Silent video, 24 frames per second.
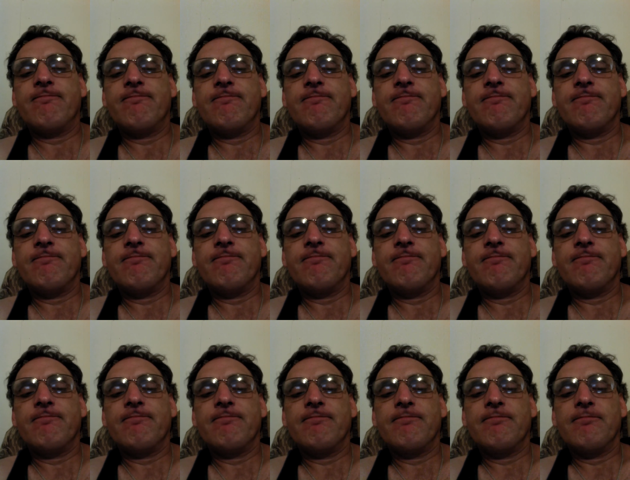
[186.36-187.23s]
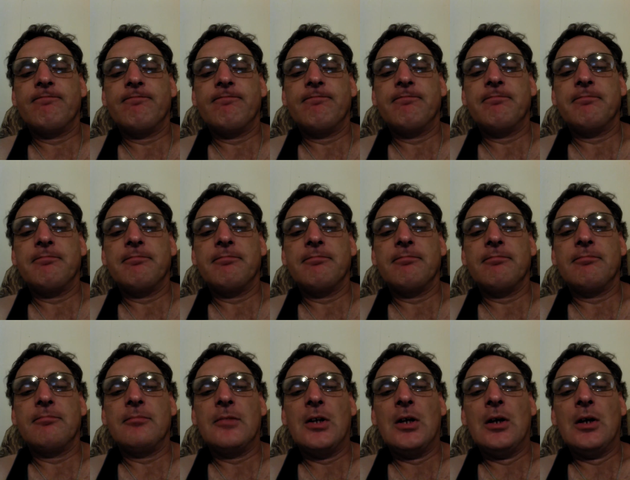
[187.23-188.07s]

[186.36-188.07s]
(silence)